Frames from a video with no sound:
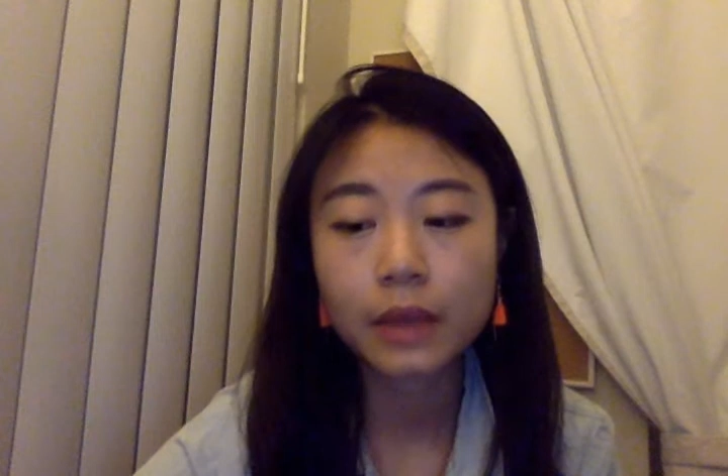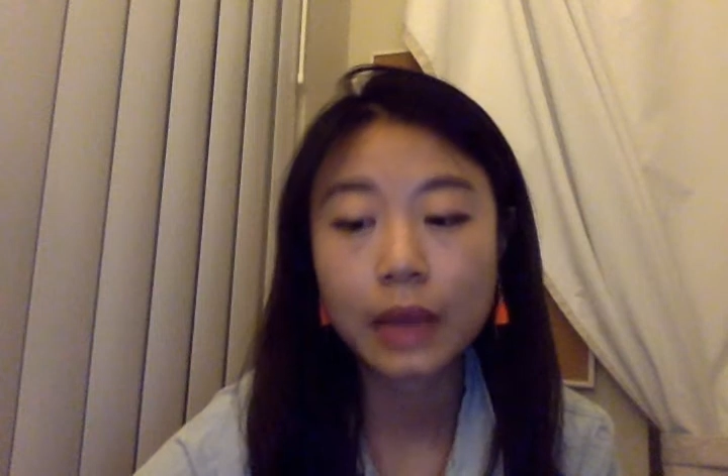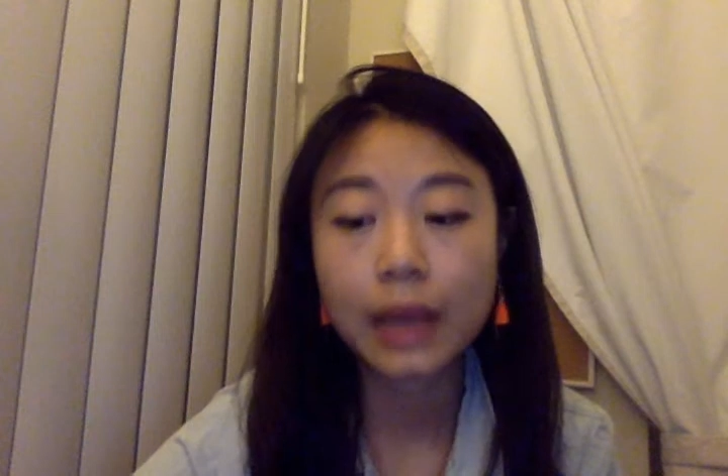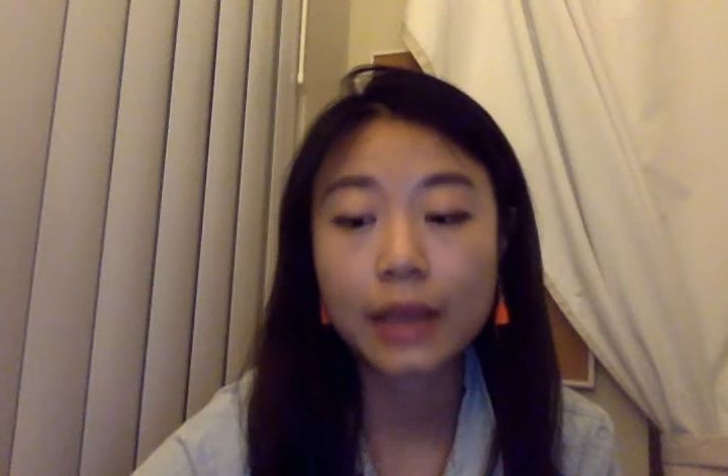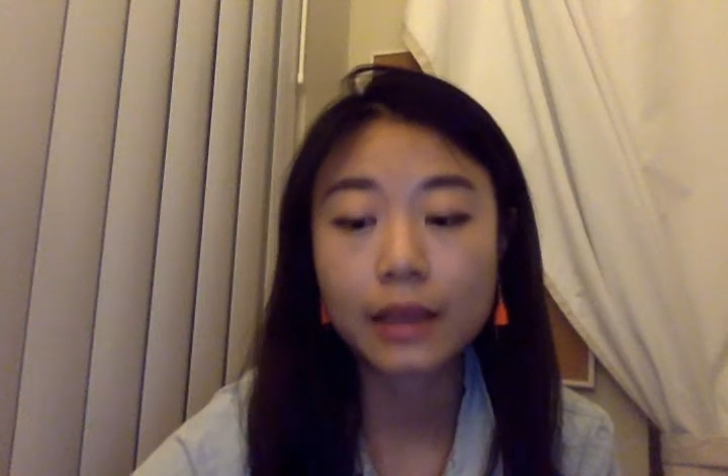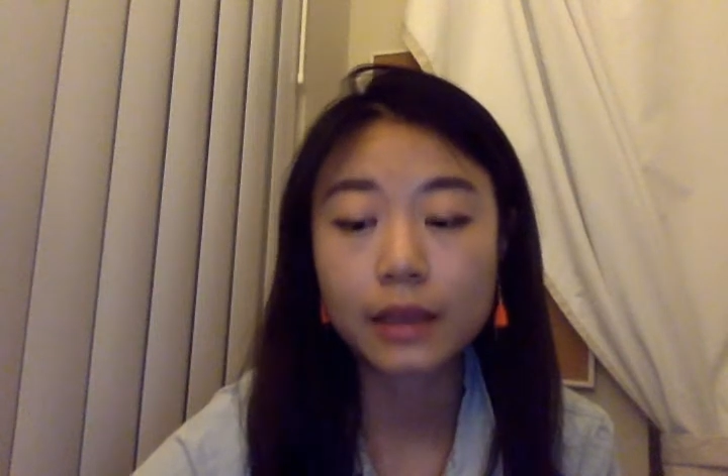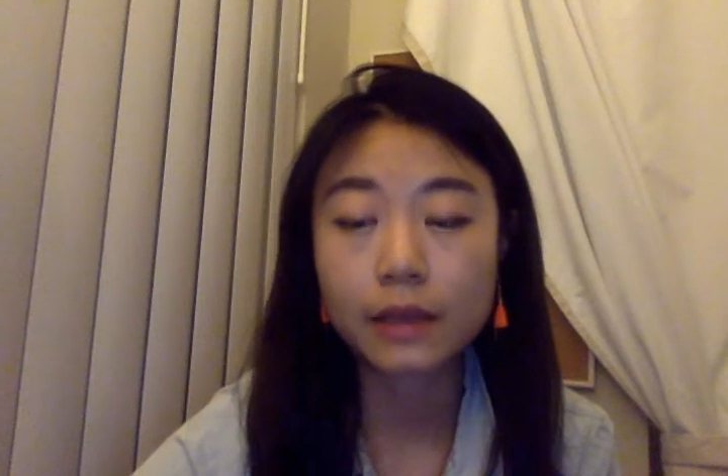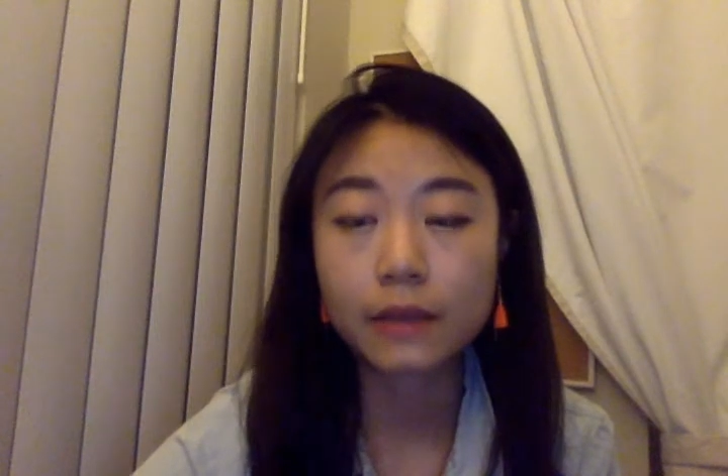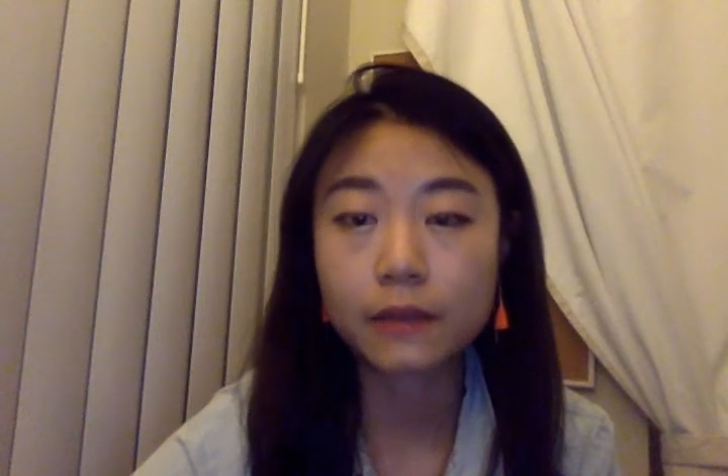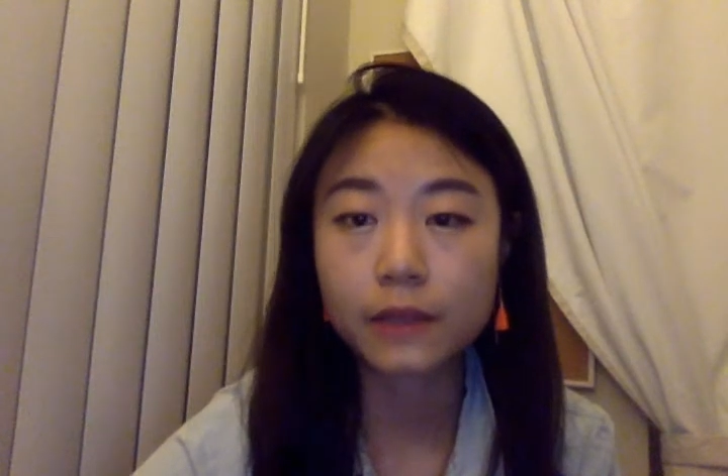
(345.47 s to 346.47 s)
I think,
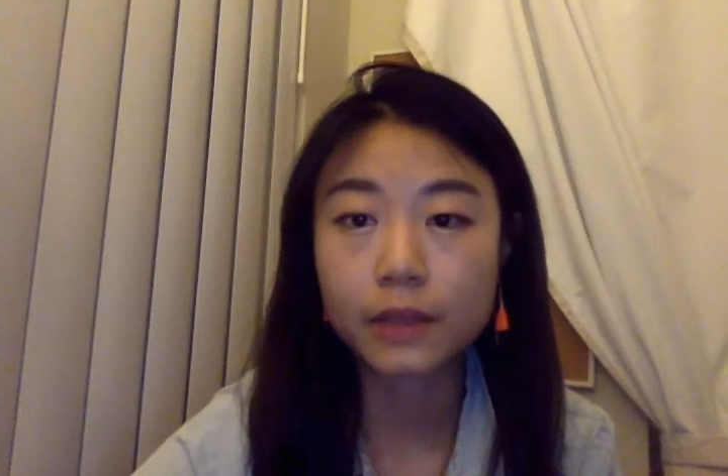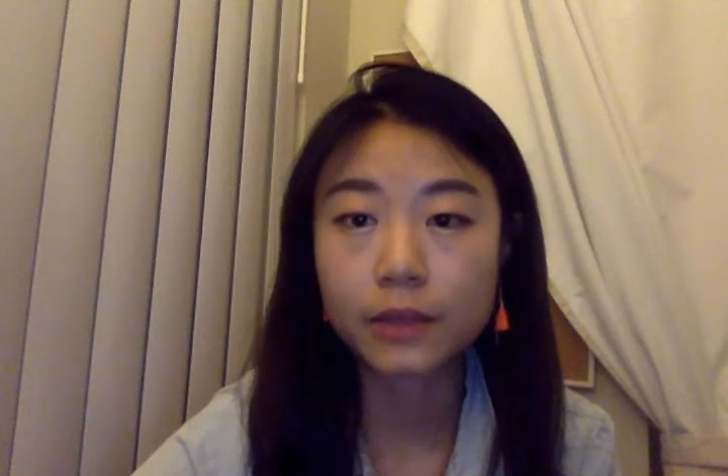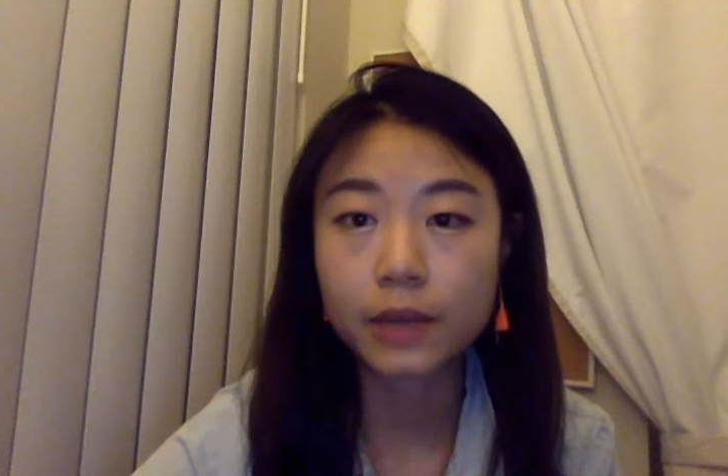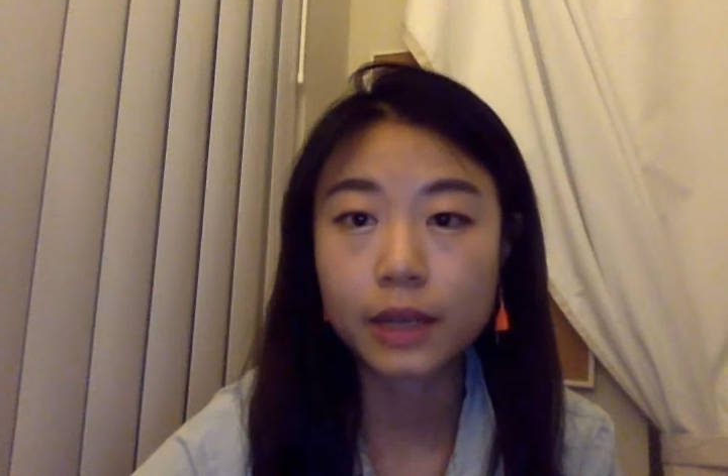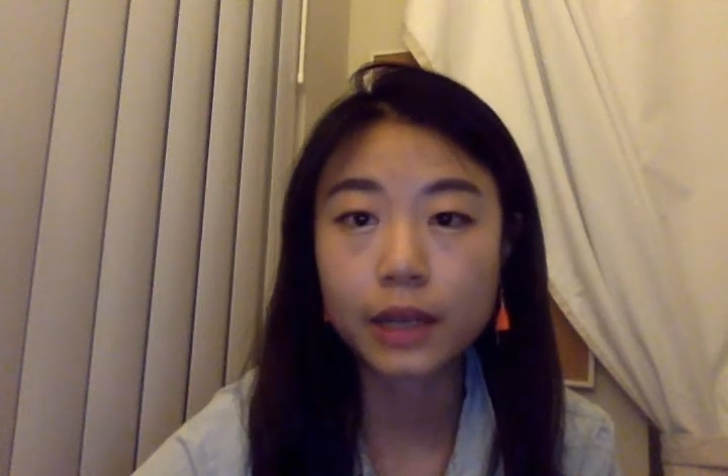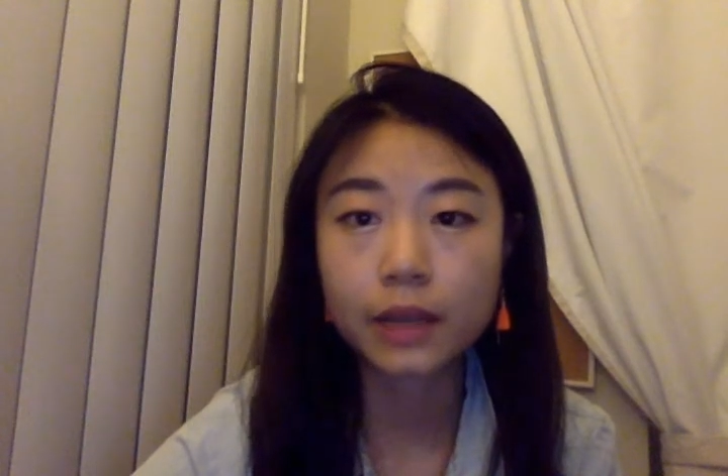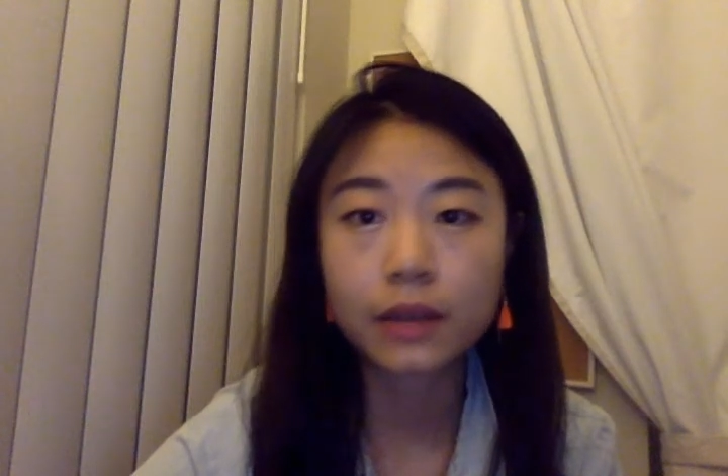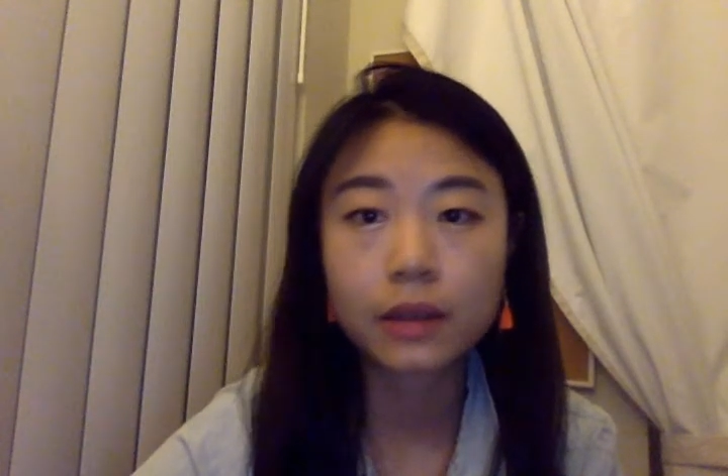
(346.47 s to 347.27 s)
in fiction writing